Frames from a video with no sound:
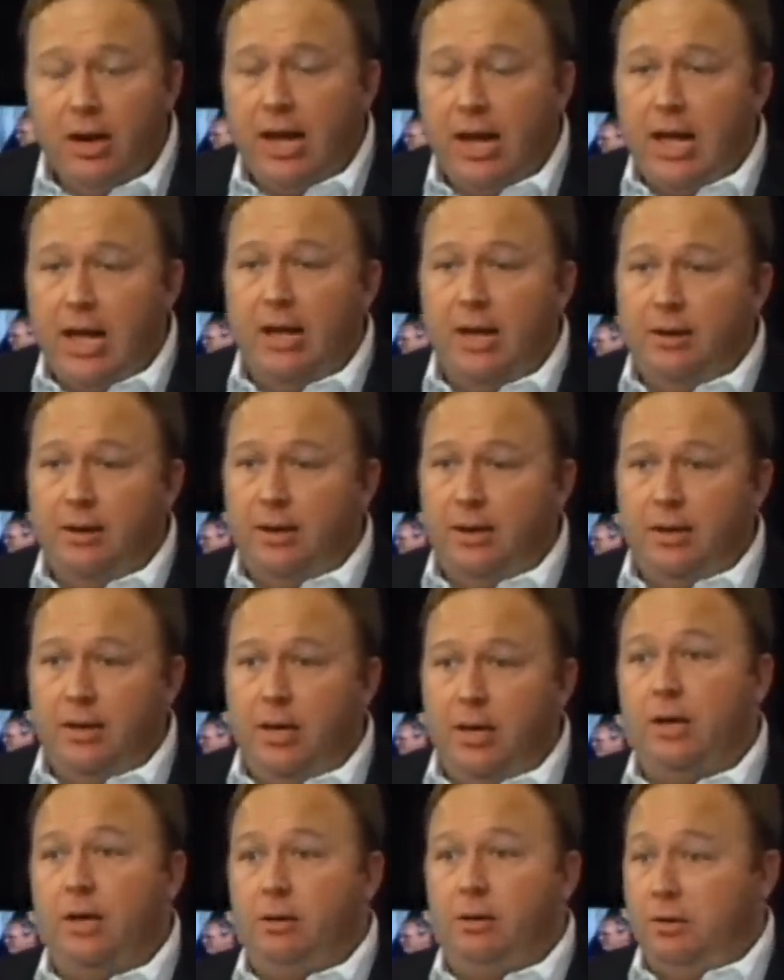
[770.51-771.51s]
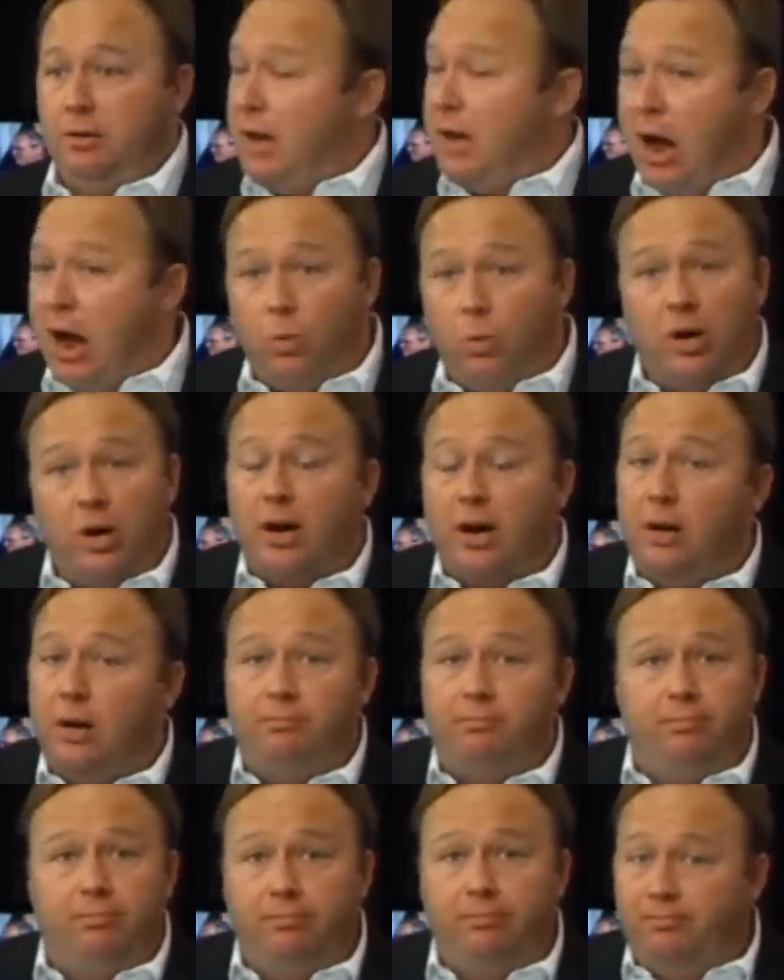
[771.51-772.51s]
And, it, and now we're going
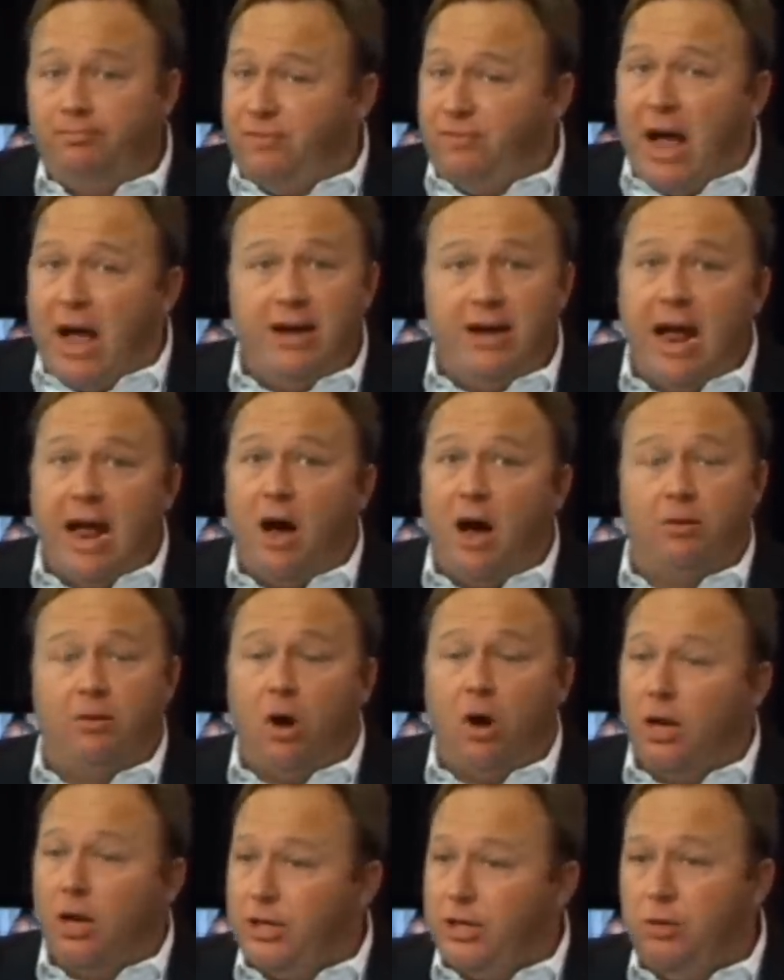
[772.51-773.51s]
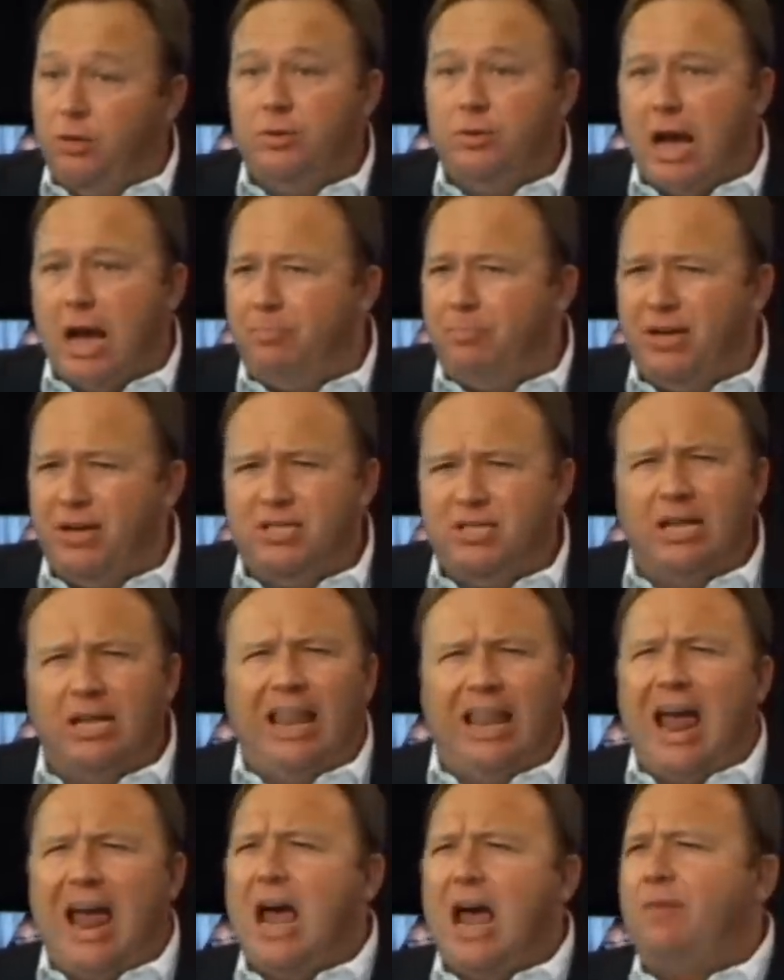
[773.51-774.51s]
to find out, all of you yuppies that
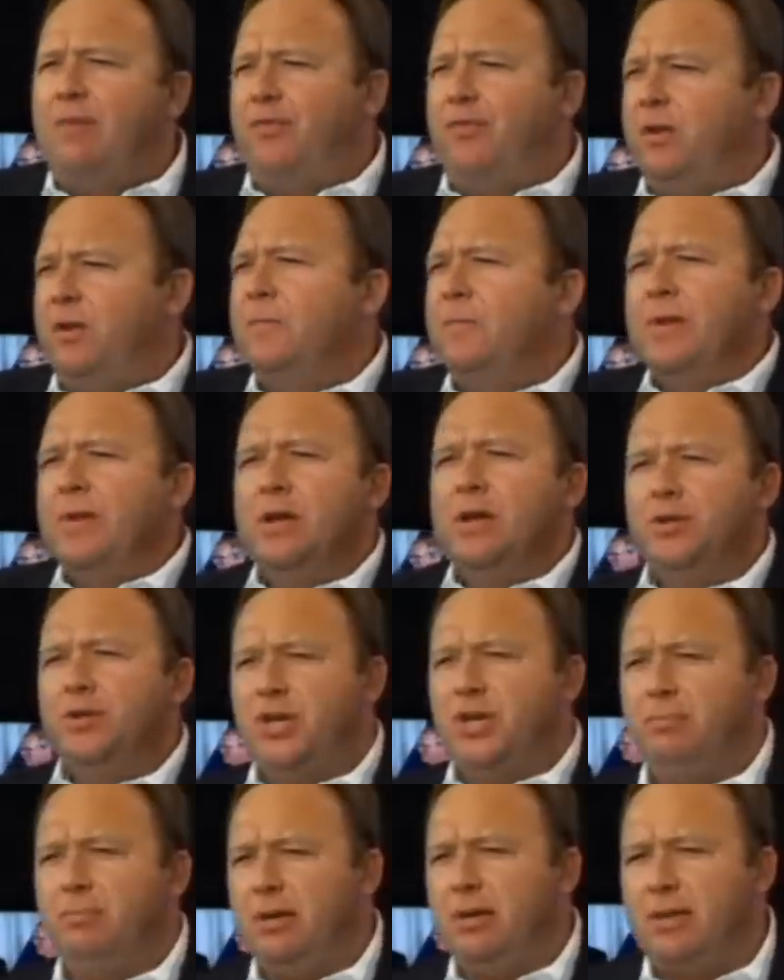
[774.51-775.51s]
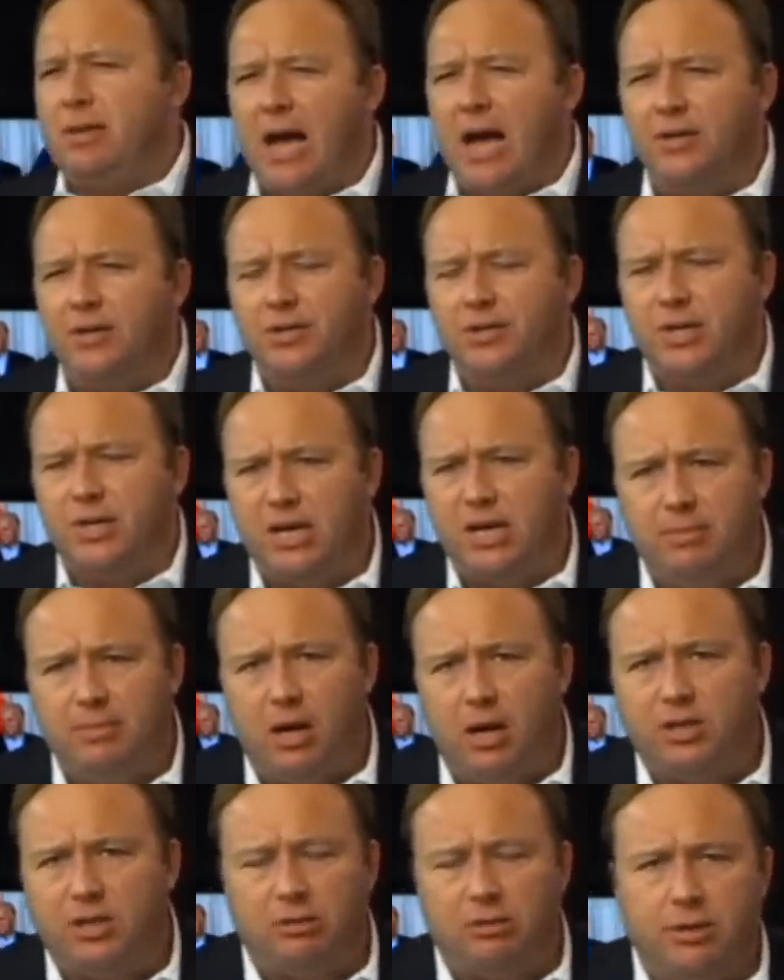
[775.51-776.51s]
laugh and sent me thousands of
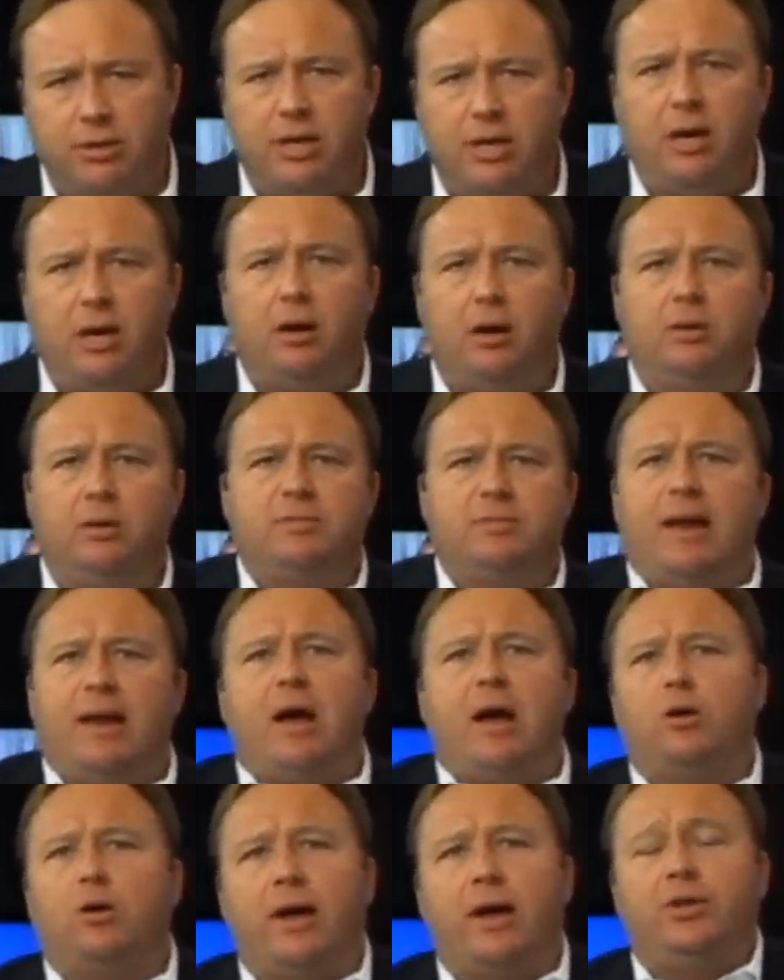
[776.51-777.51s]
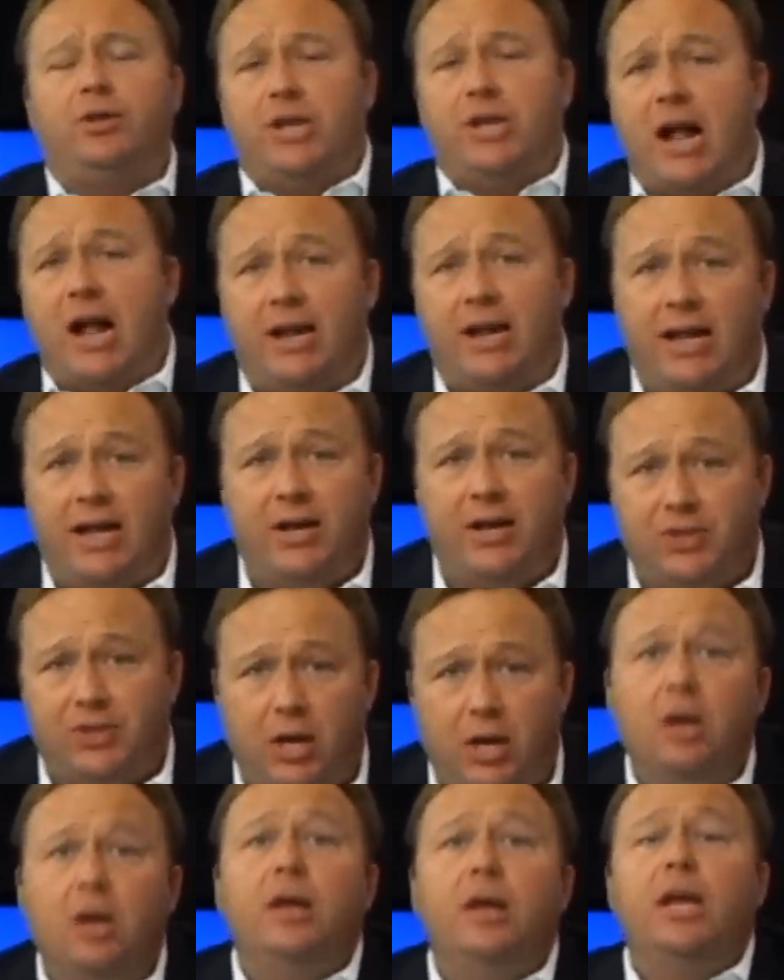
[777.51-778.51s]
emails over the years about how great China
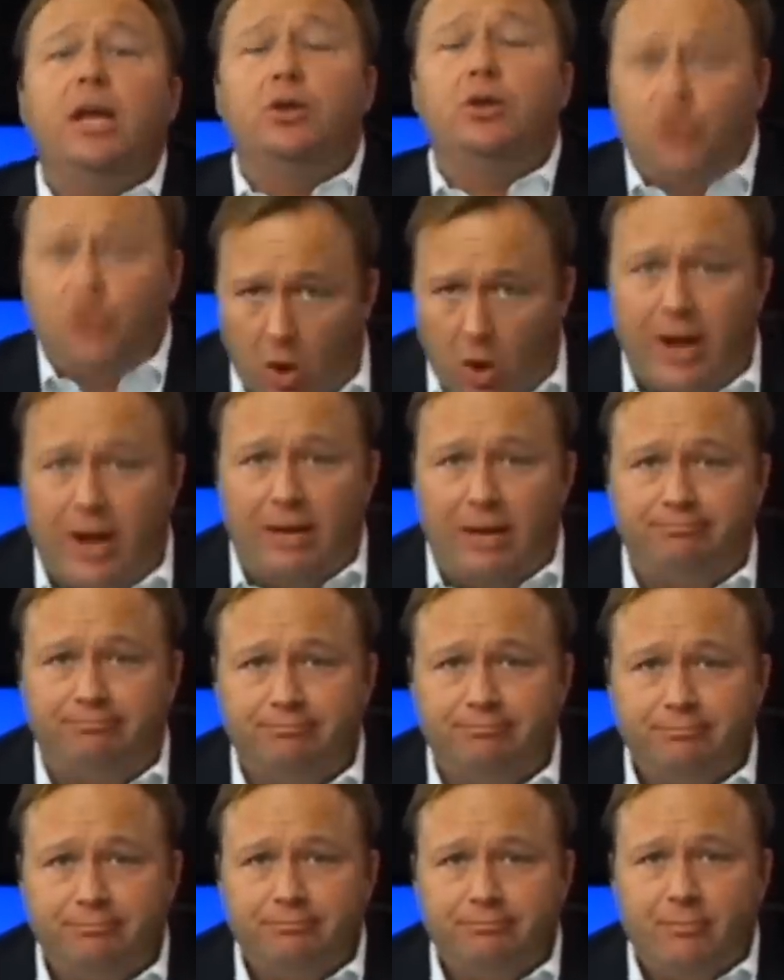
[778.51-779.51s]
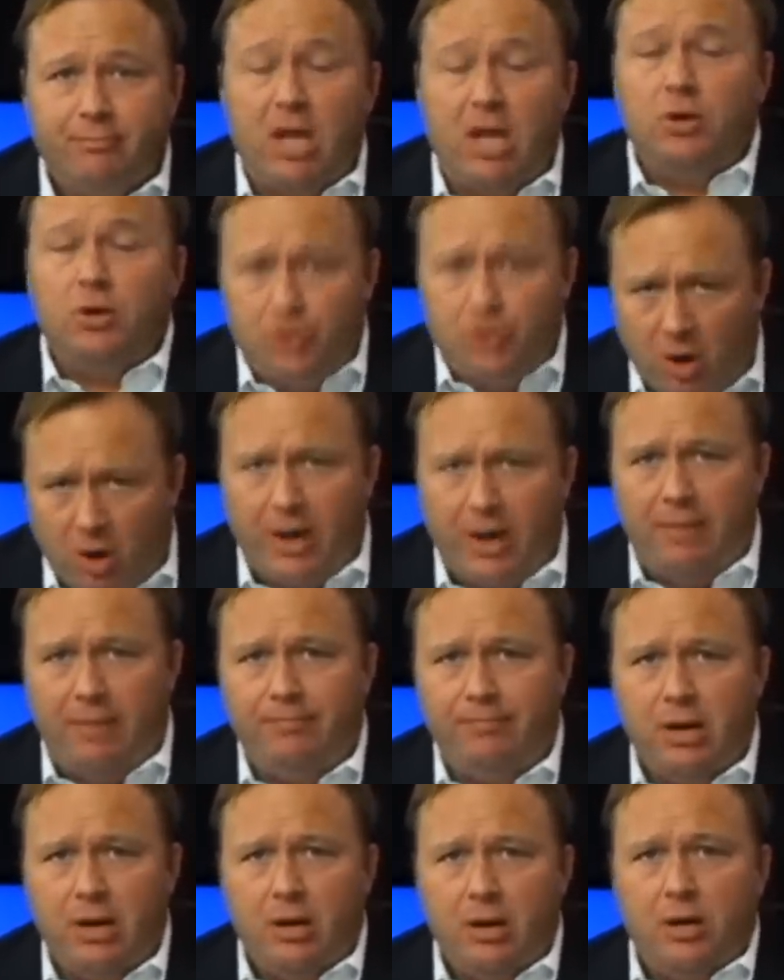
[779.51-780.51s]
is, enjoy it. Enjoy it.